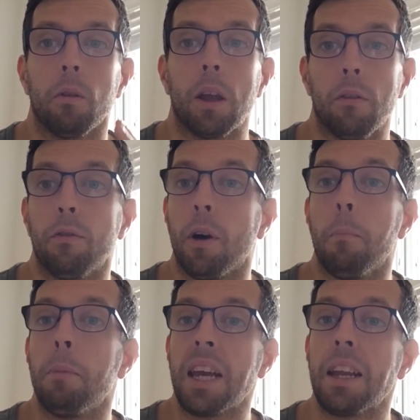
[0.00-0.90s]
infer
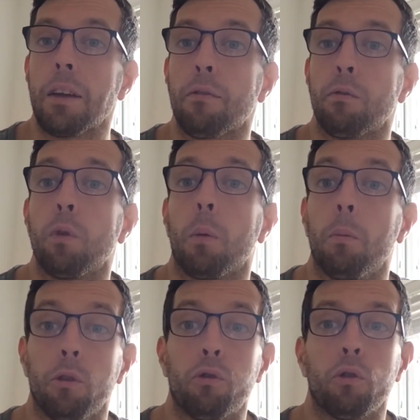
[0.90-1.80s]
meaning from
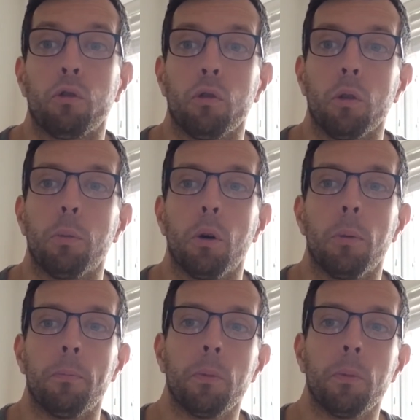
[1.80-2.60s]
the structure of the poem.